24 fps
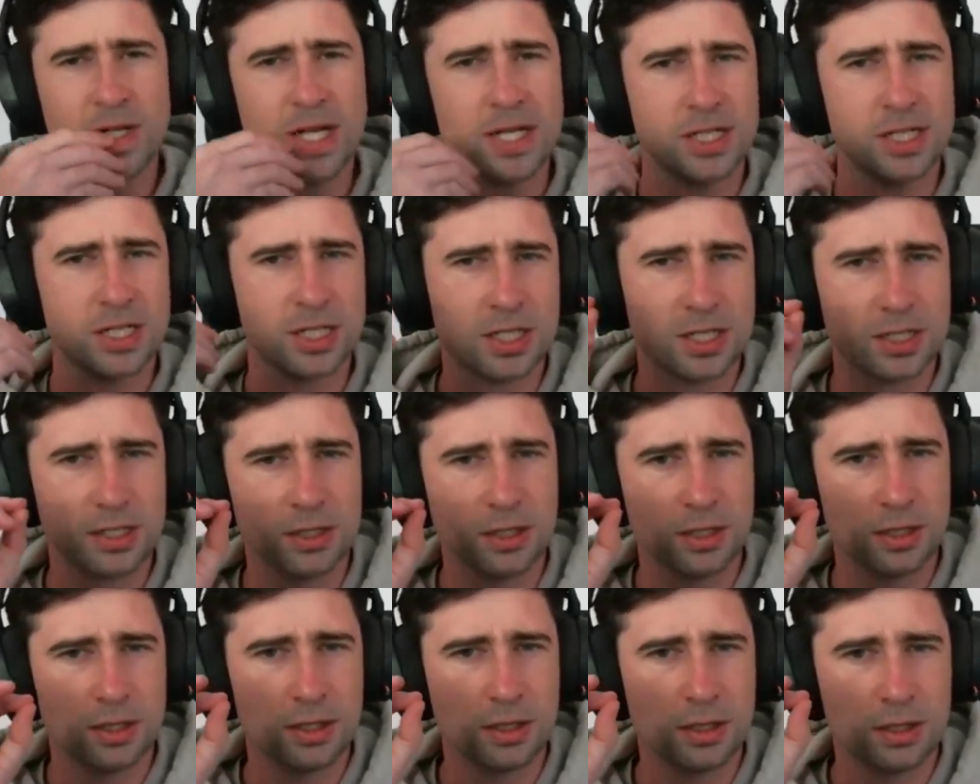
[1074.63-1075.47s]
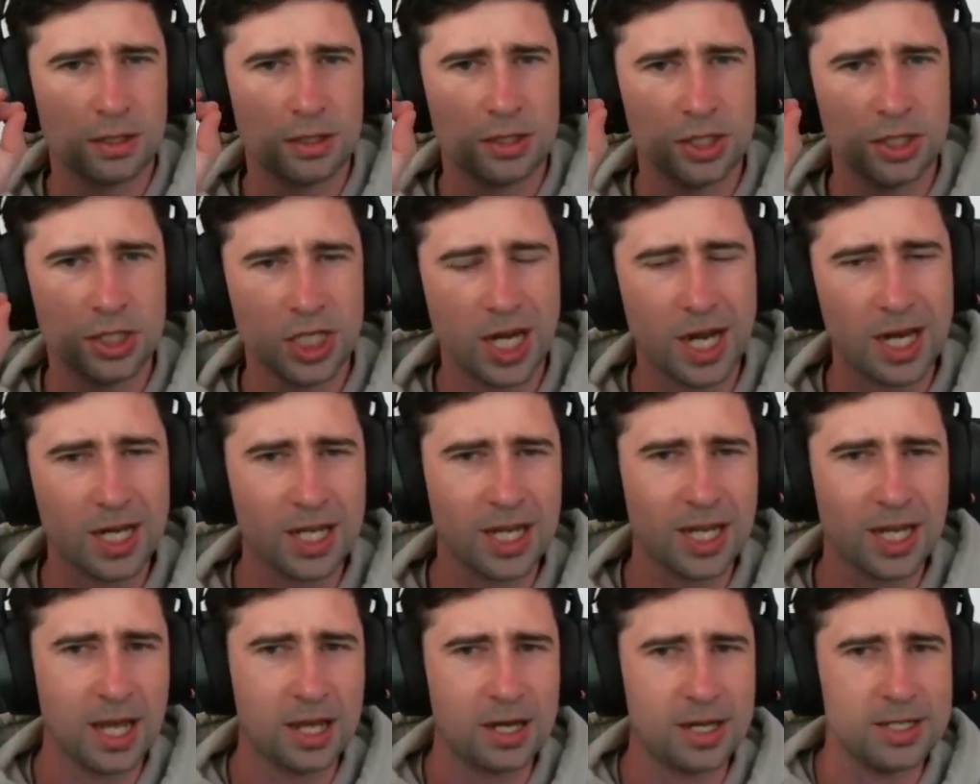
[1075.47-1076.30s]
by just
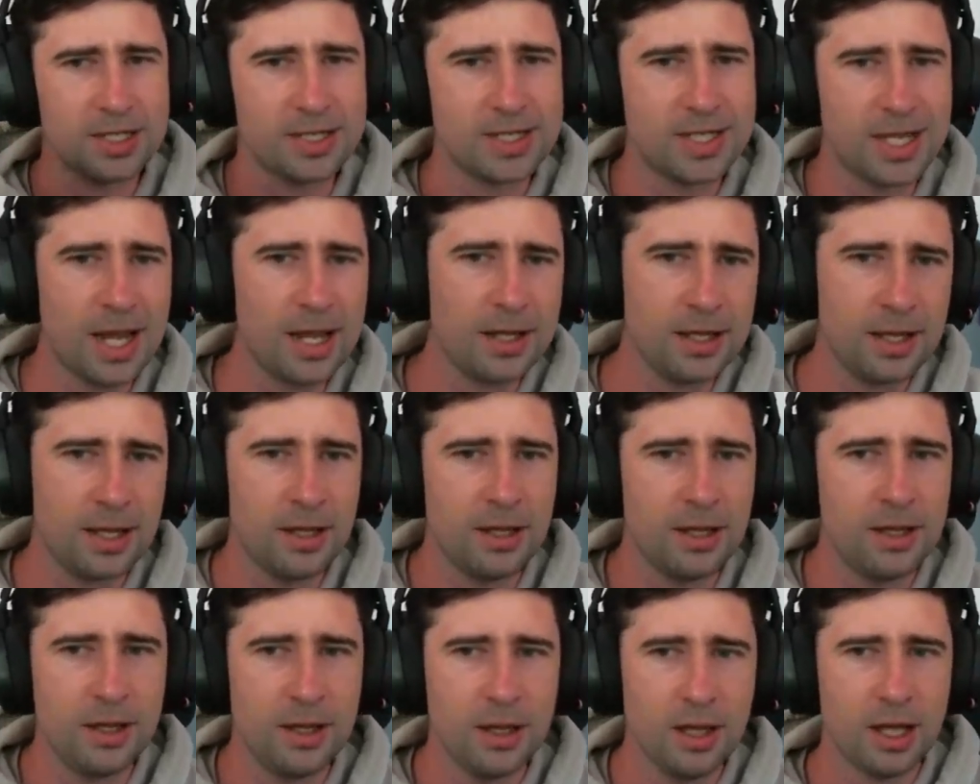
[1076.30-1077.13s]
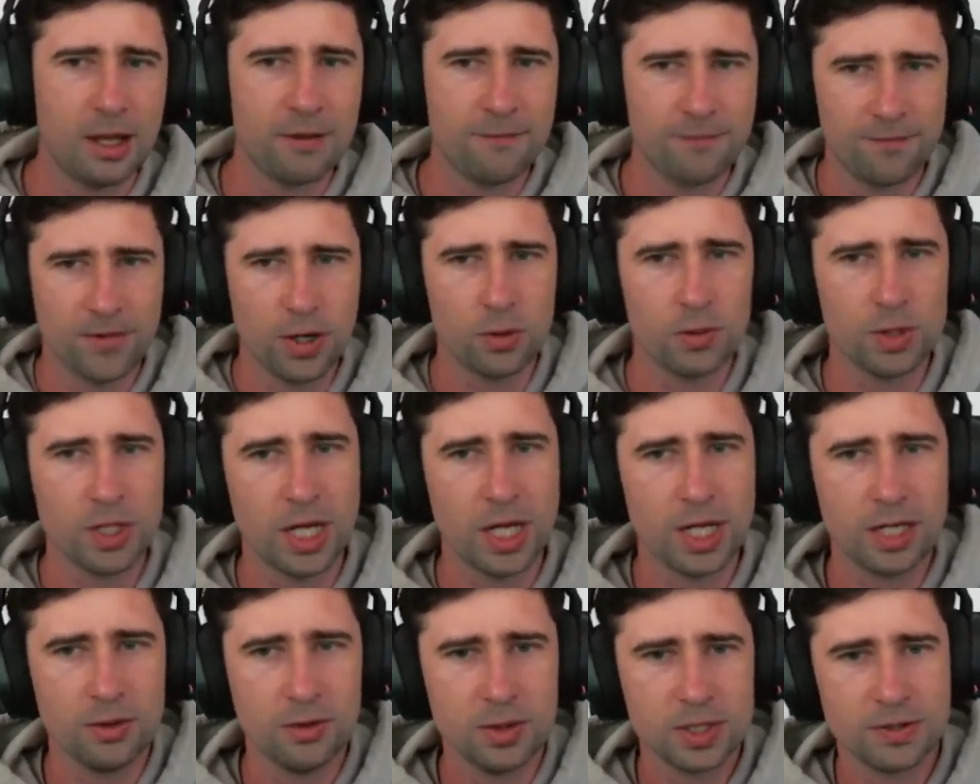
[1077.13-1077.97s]
checking out his deck, it felt
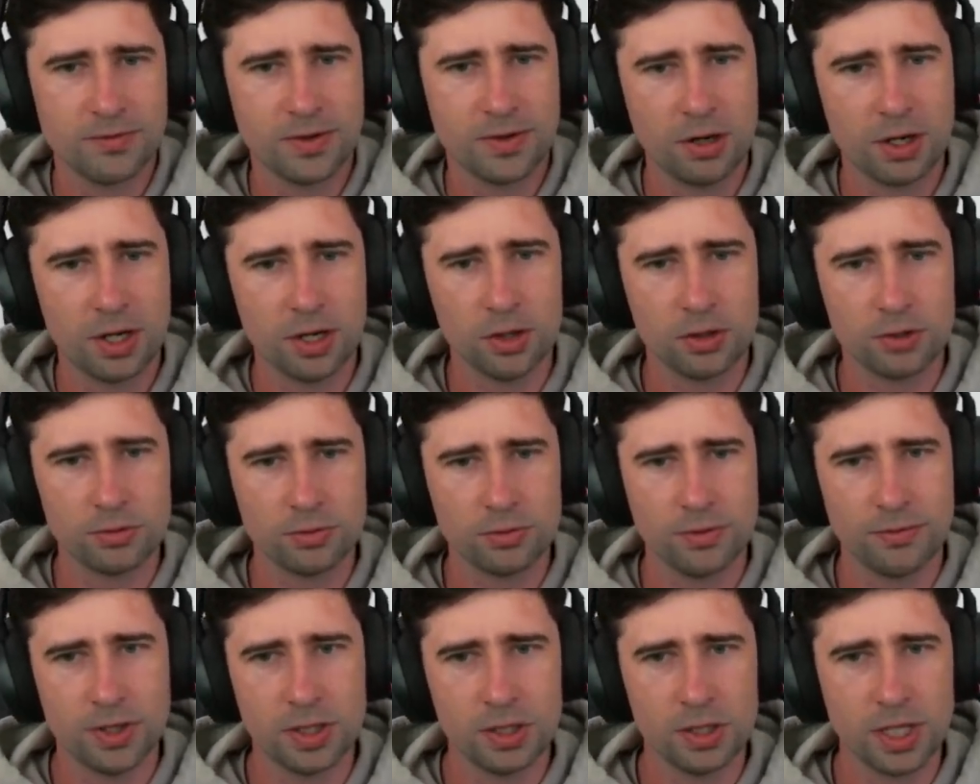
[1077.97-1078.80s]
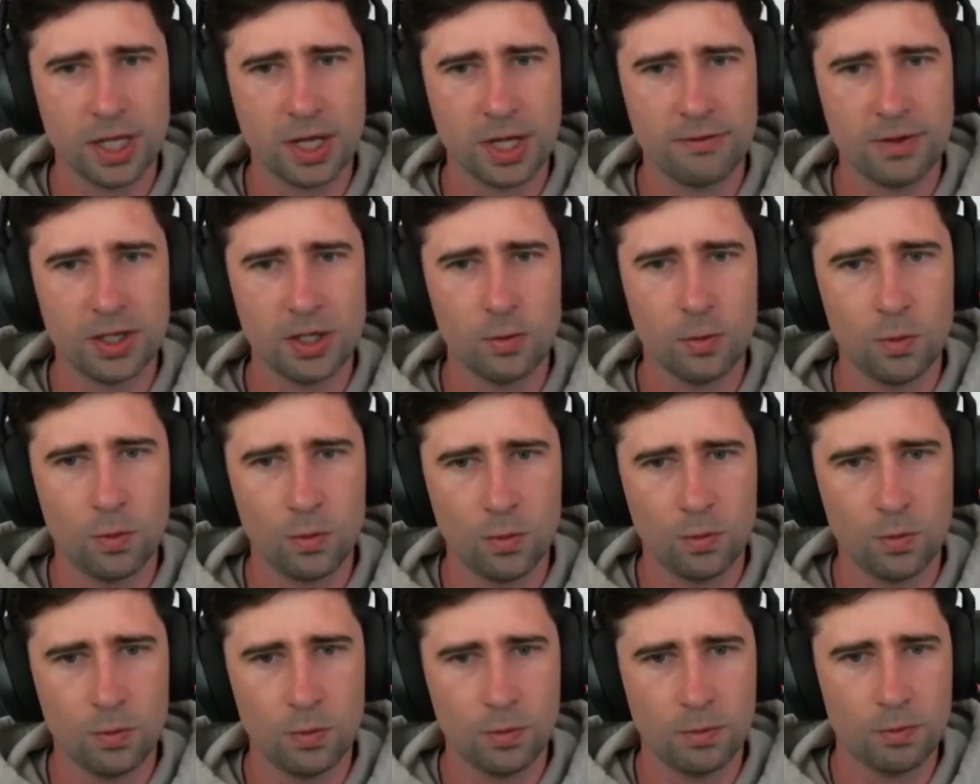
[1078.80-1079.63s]
like it was very on-reveal heavy,
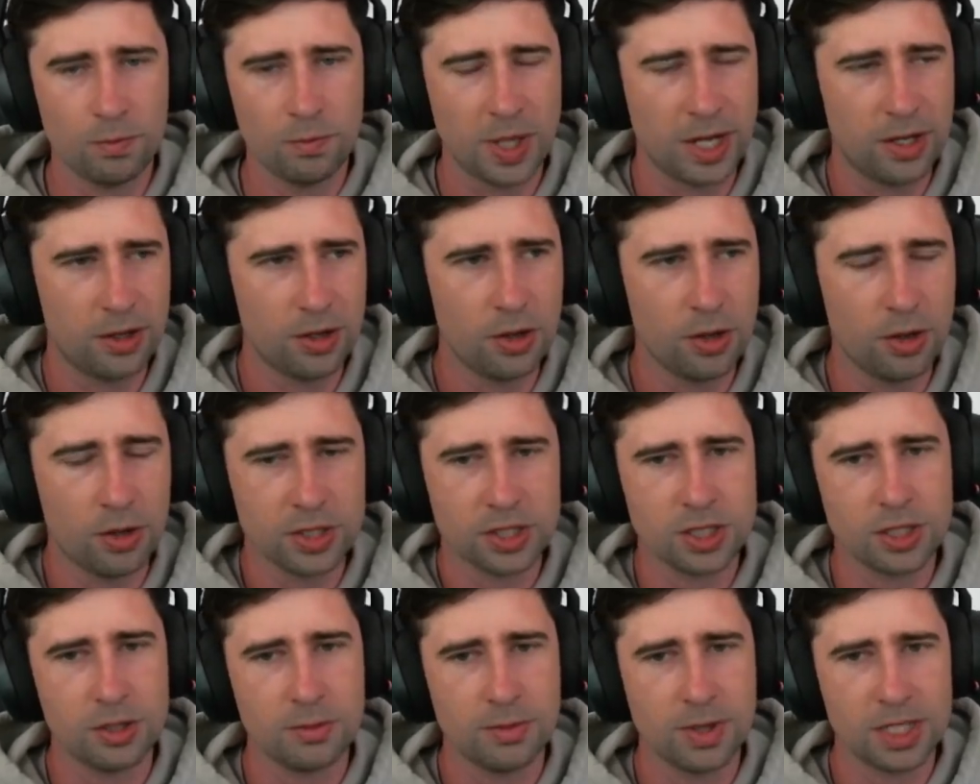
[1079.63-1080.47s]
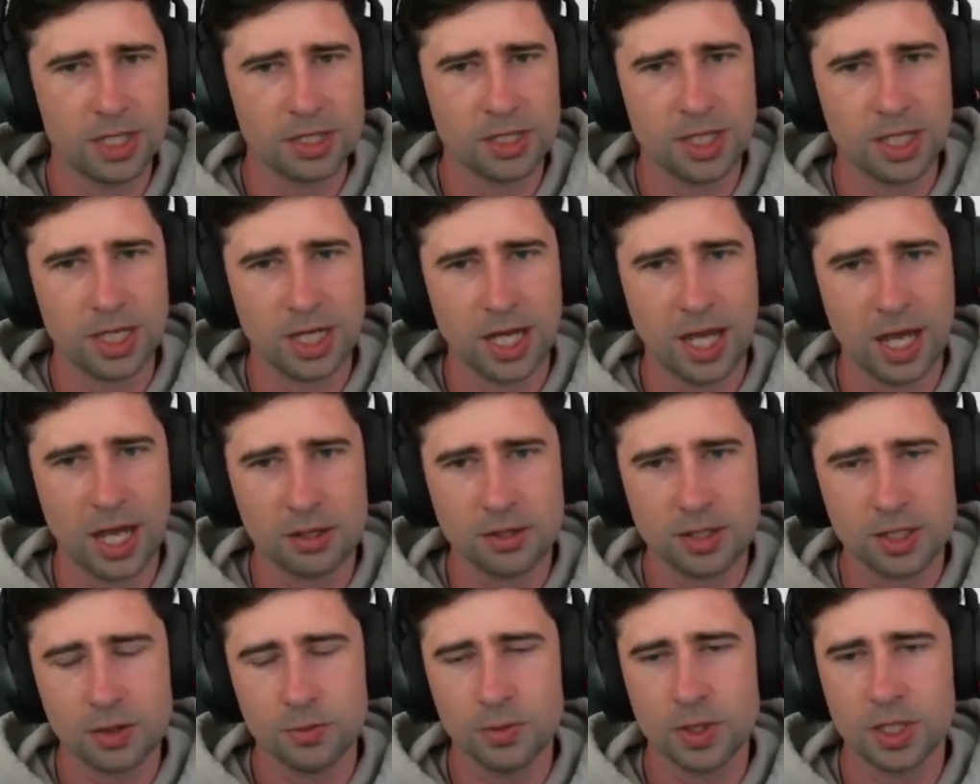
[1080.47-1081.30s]
but not so much the
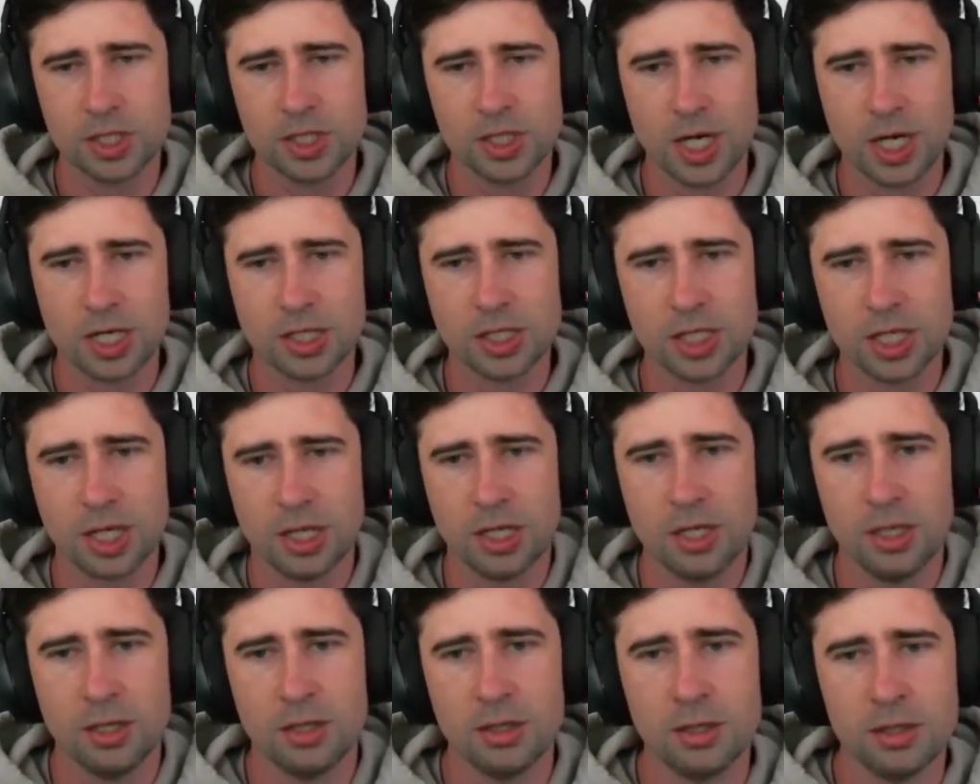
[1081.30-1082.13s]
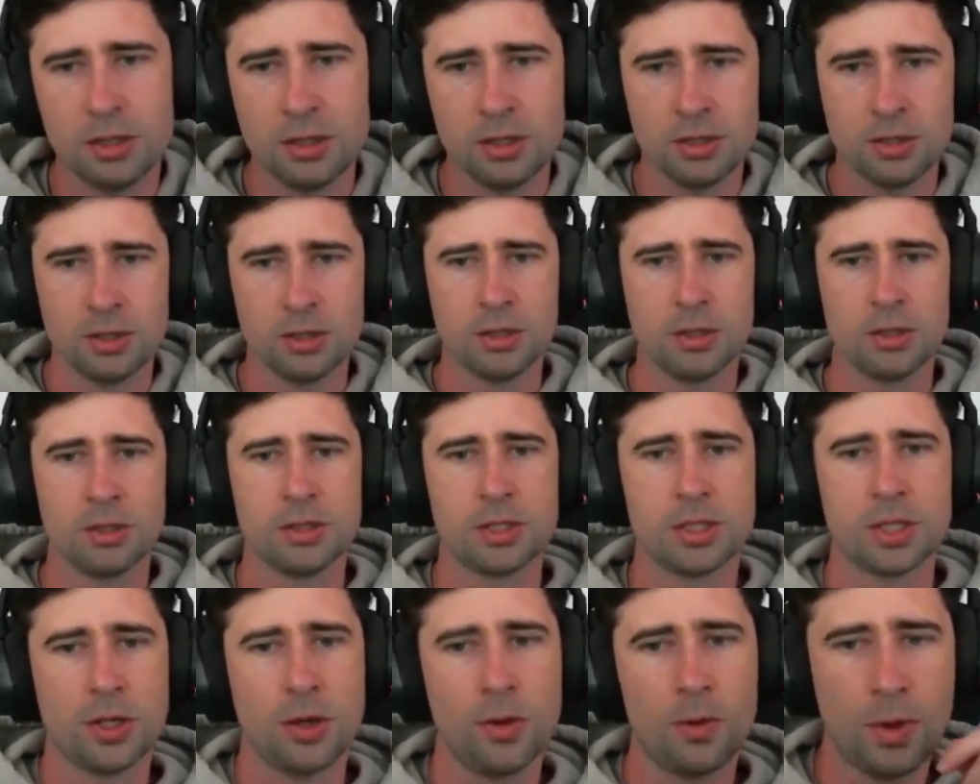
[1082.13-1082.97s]
counter with Shang-Chi.
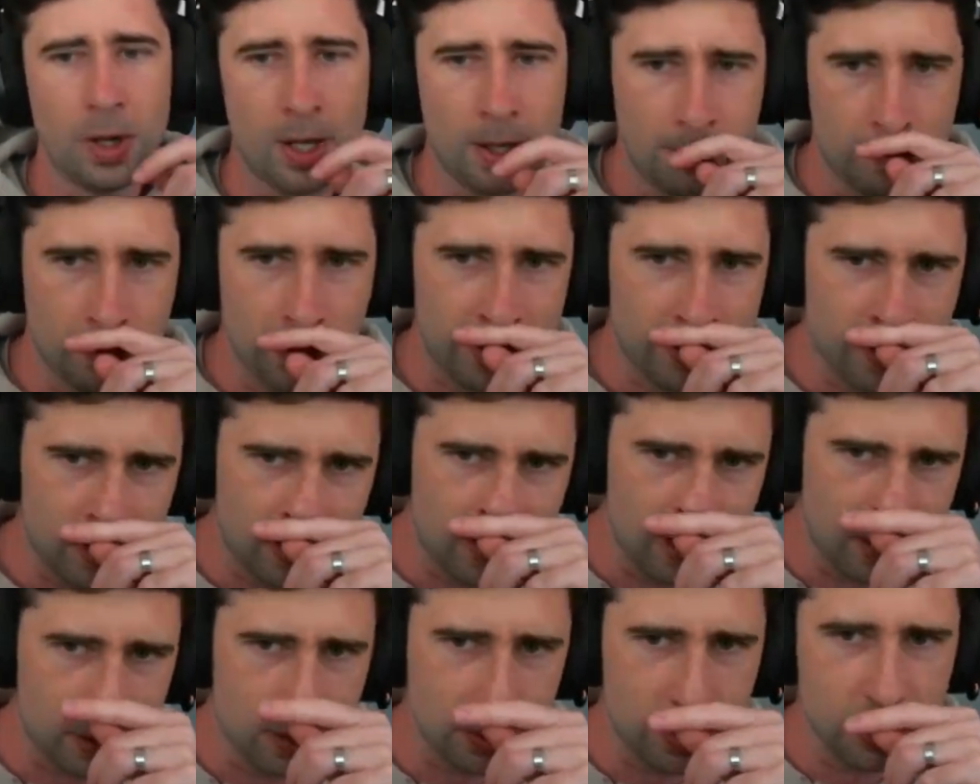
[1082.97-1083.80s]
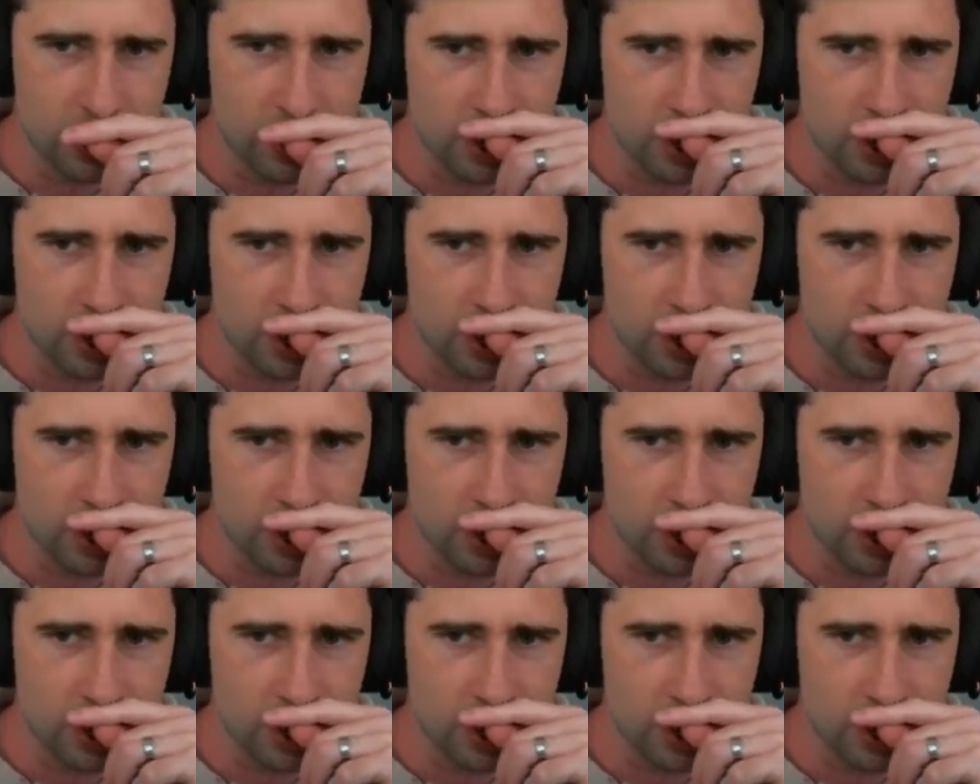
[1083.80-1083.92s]
So I think this is